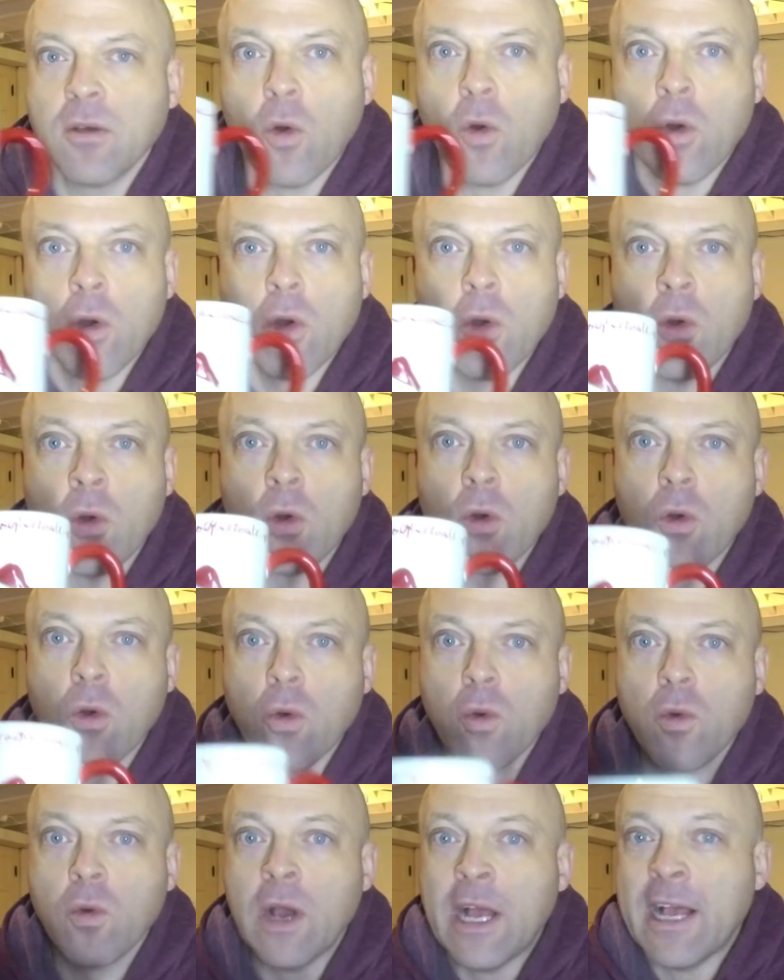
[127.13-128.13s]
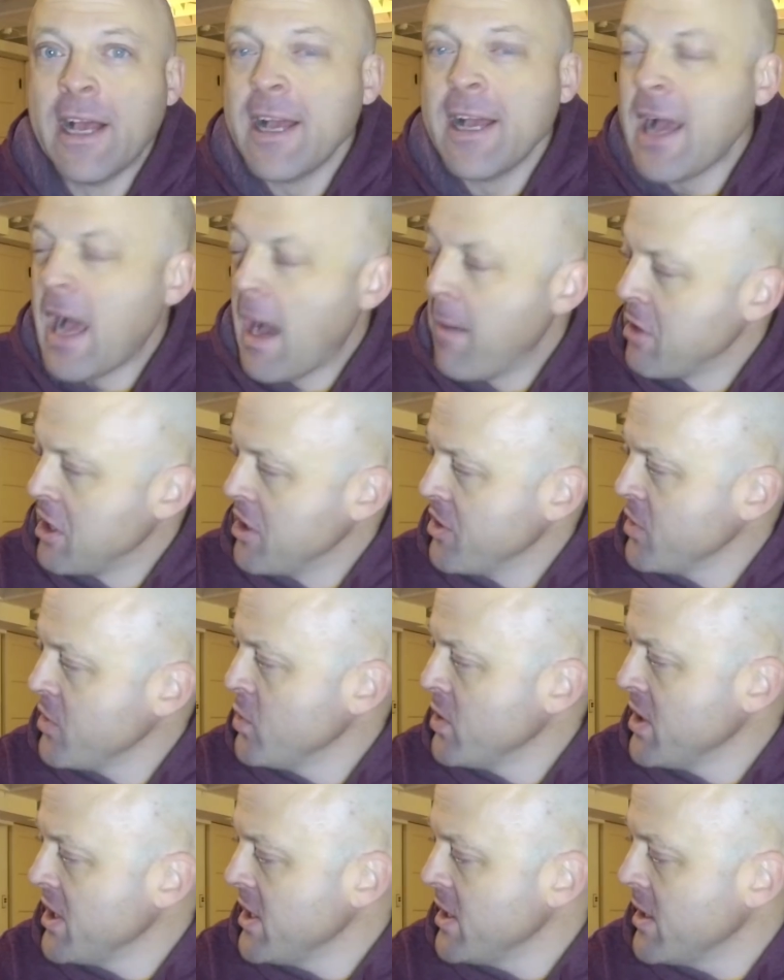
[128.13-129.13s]
I'm going to do
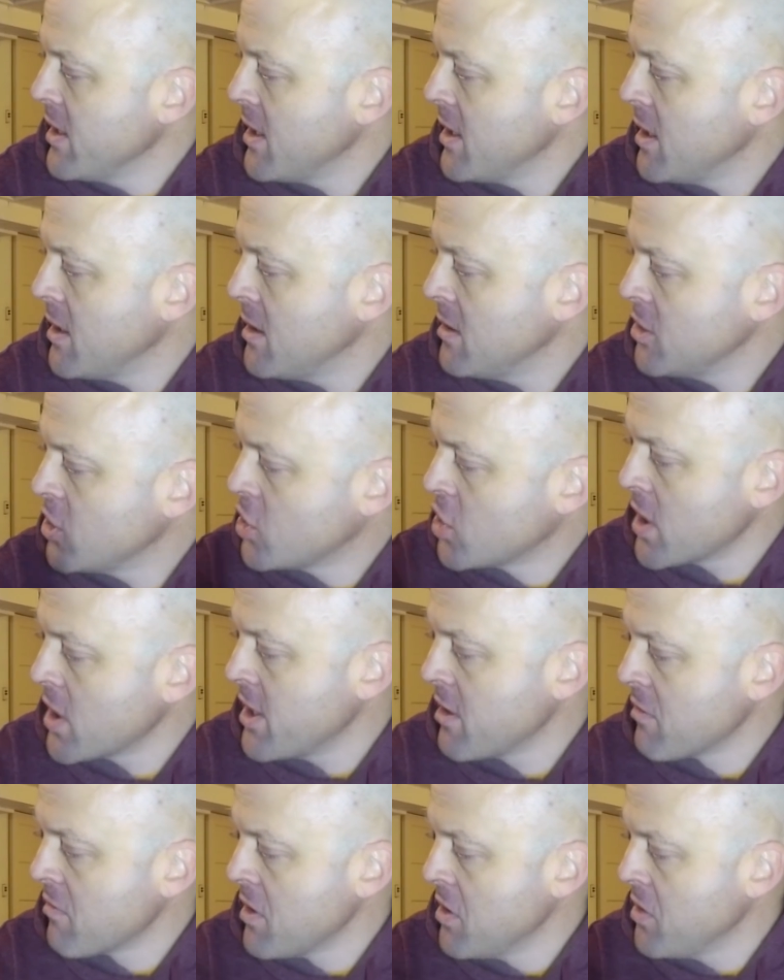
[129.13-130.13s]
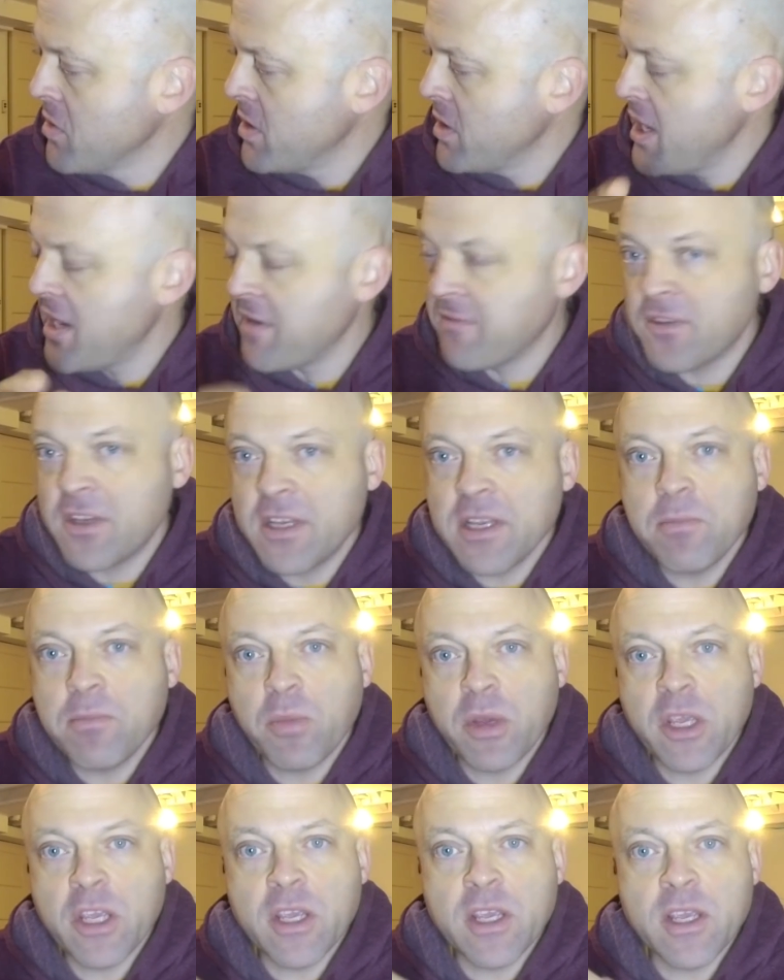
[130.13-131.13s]
the TrainerRoad
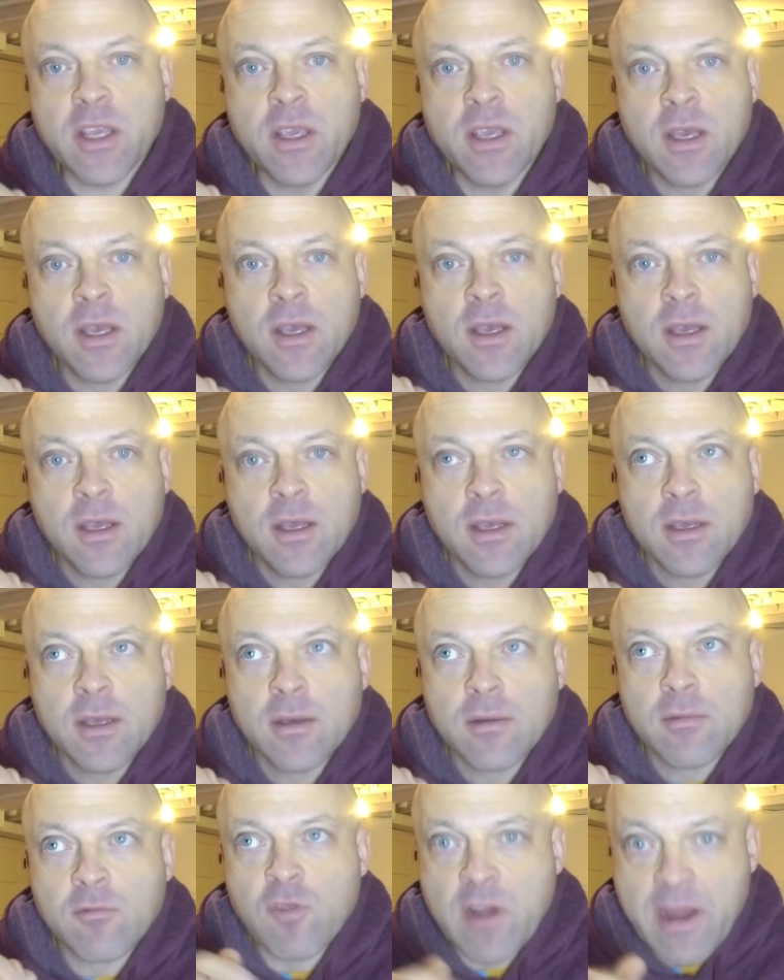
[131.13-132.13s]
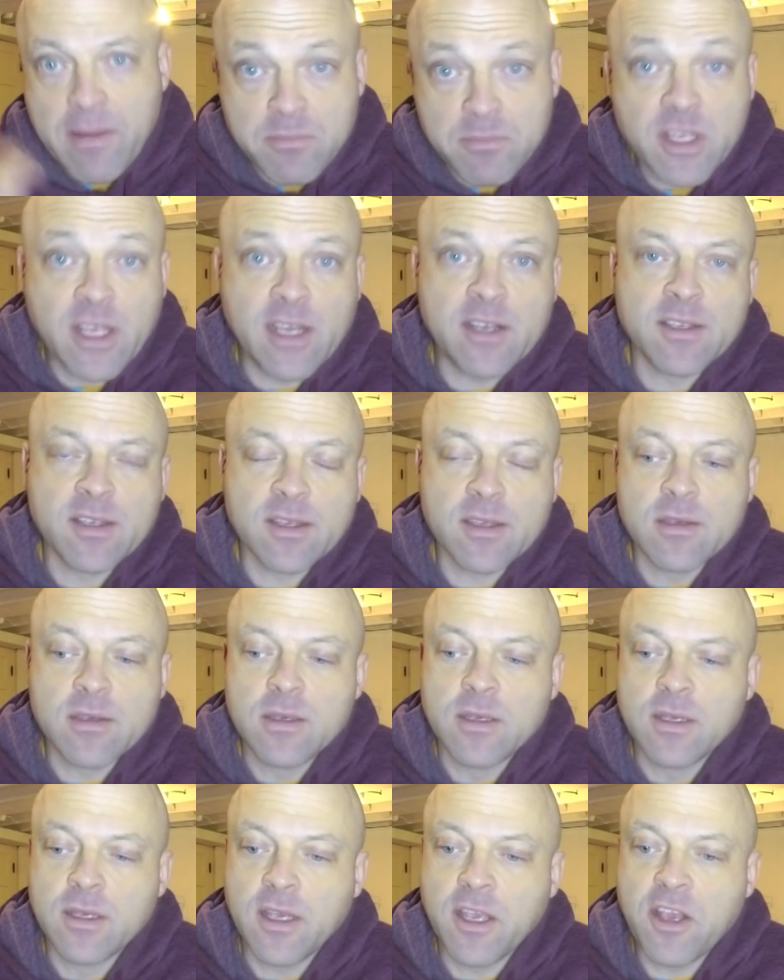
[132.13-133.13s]
FTP ramp test,
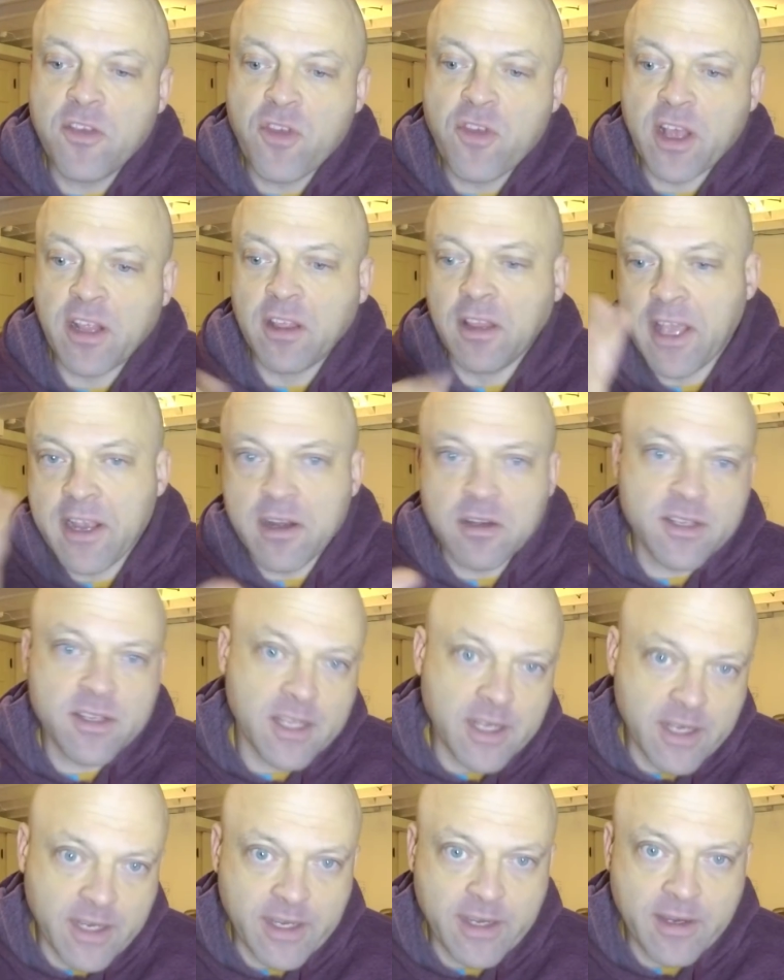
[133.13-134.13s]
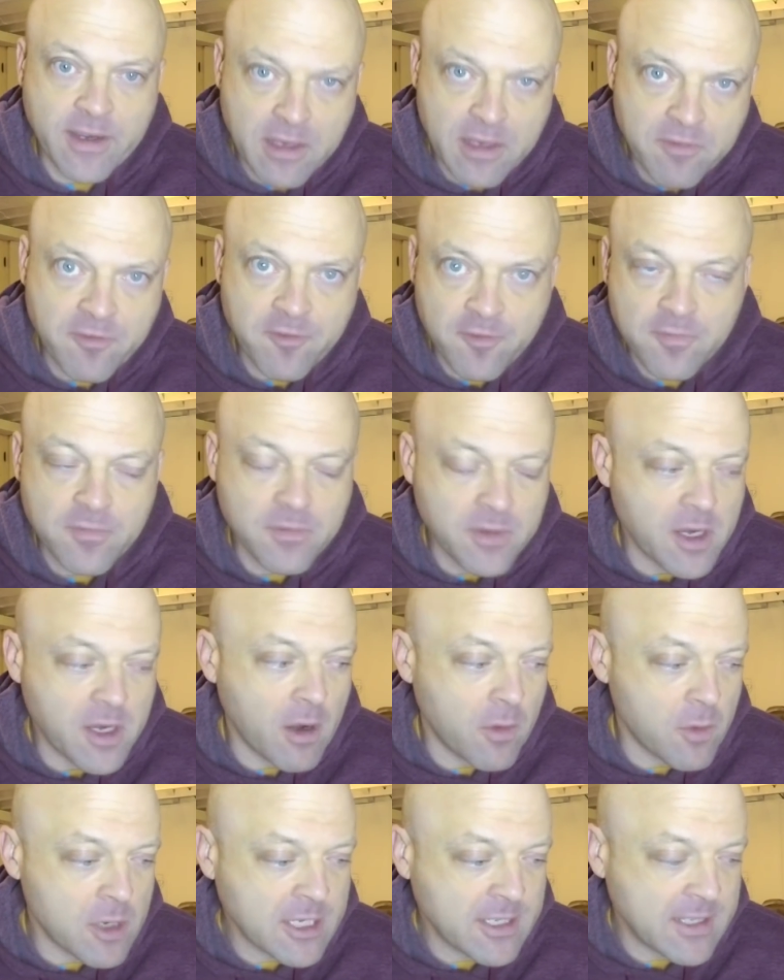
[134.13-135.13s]
and then later today, if it
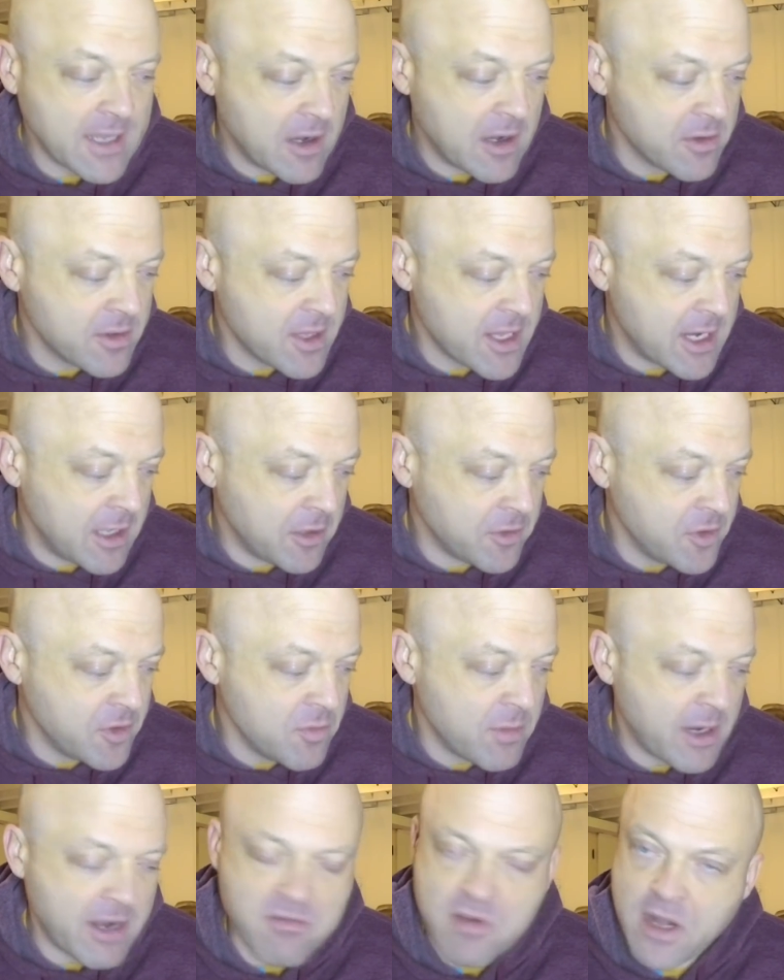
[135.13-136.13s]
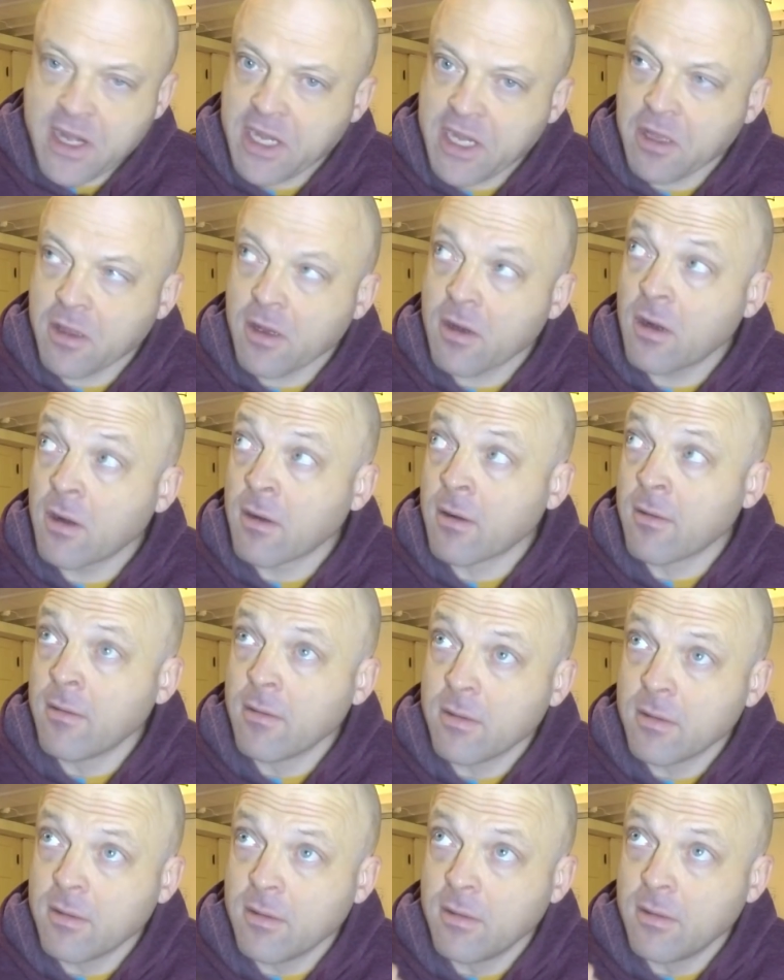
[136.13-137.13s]
all works out, then I'll do my regular
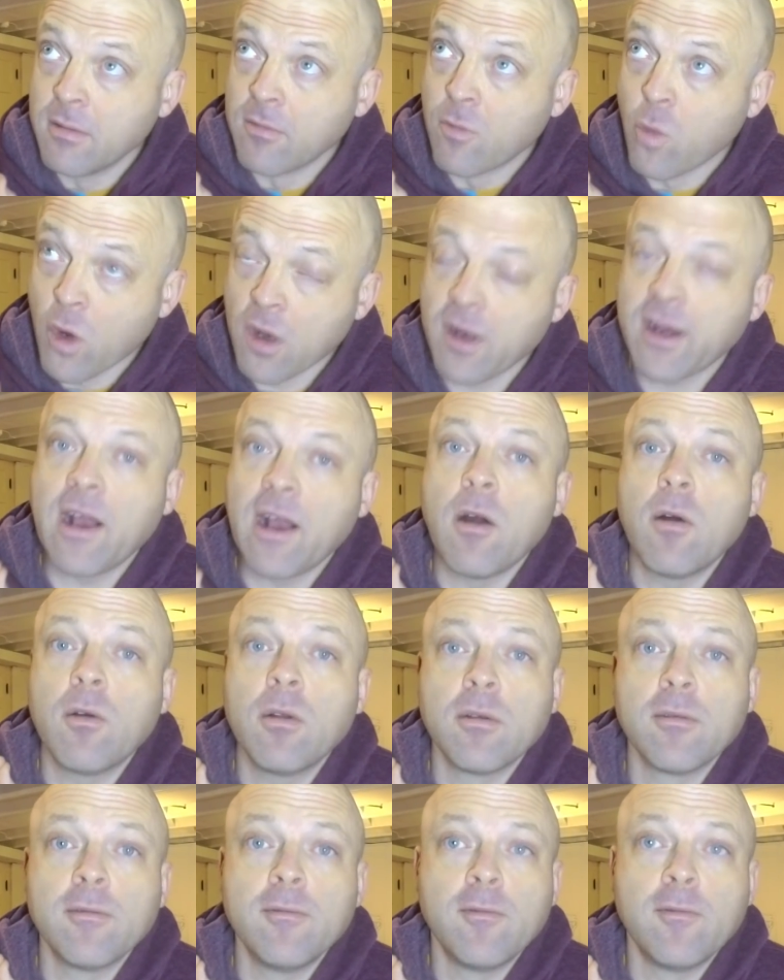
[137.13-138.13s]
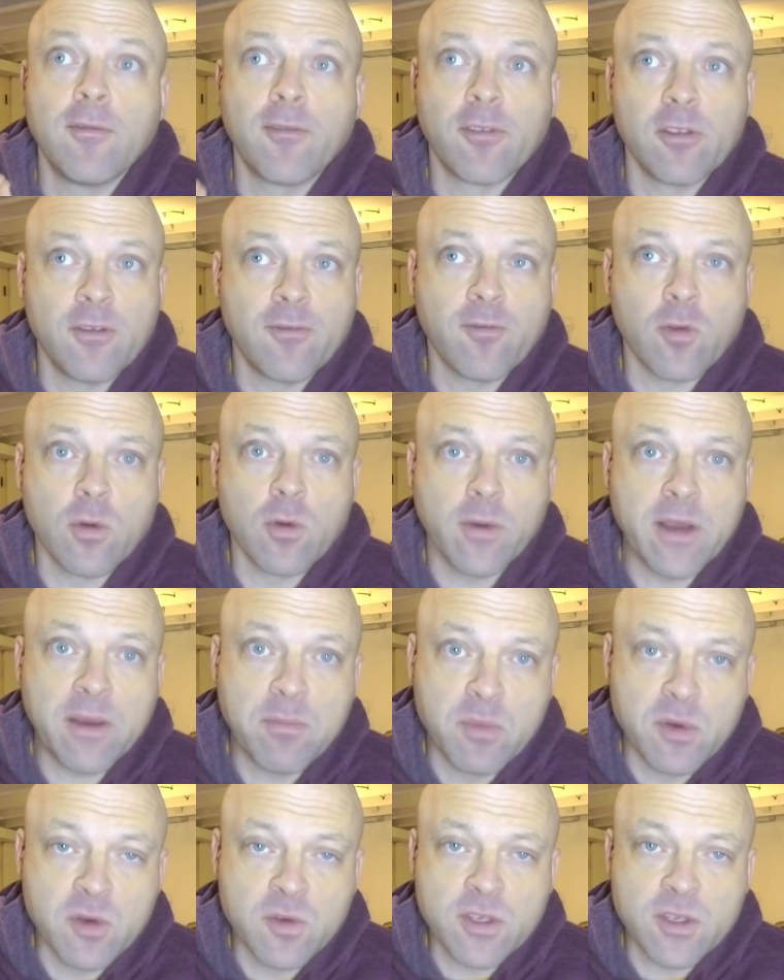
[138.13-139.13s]
workout for the 4-week
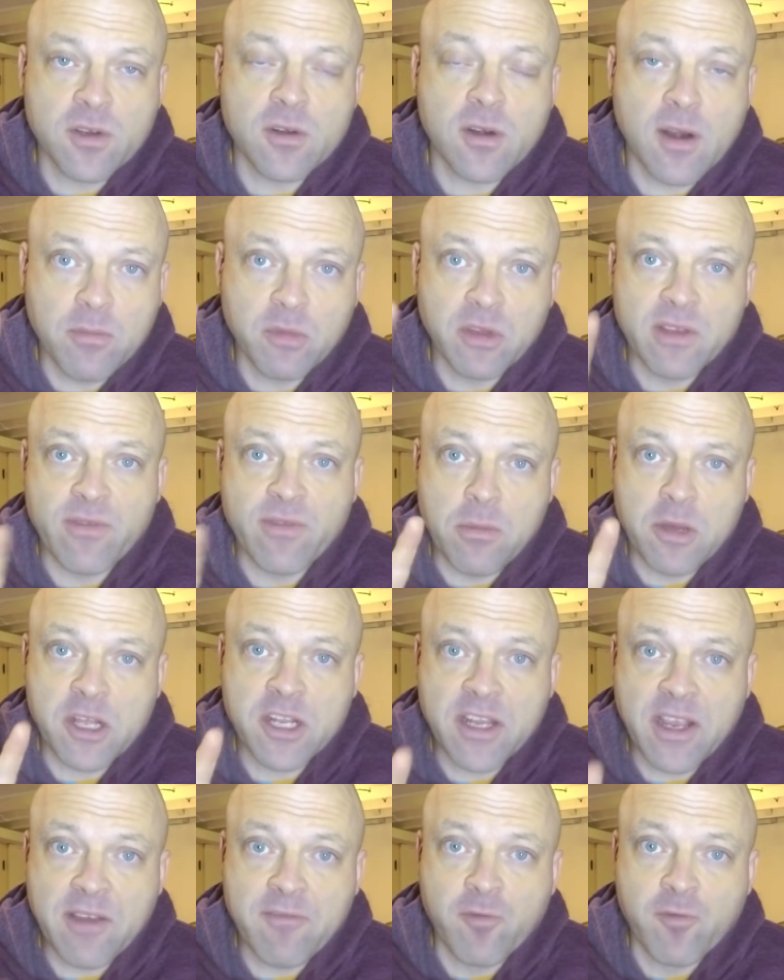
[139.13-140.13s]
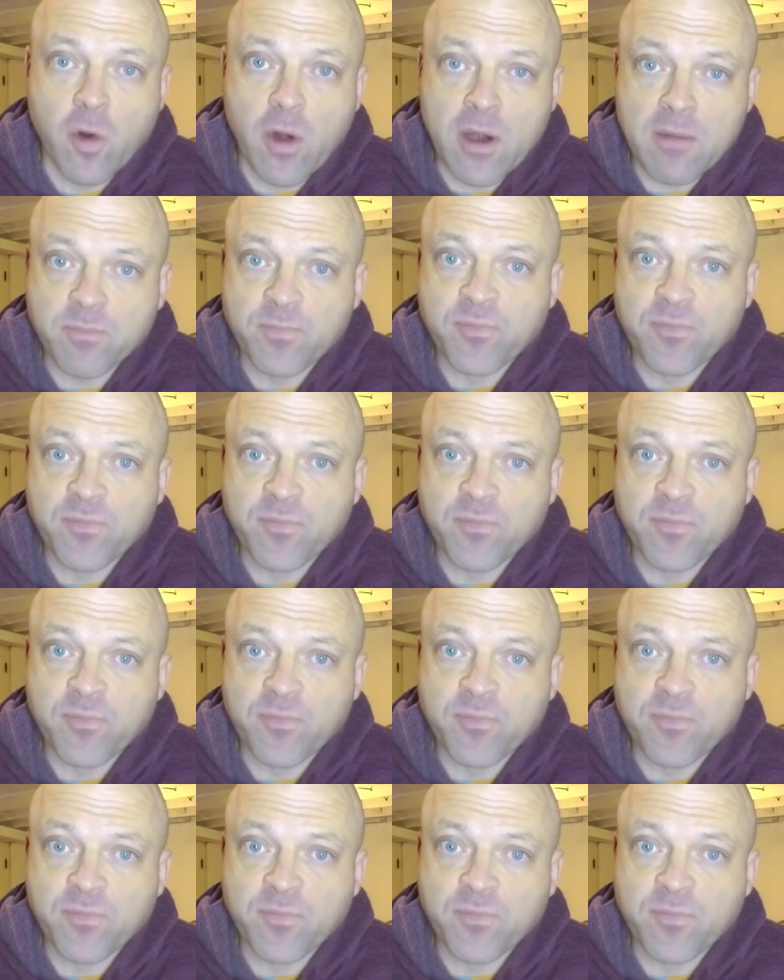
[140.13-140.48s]
booster. I believe I'm on day 4.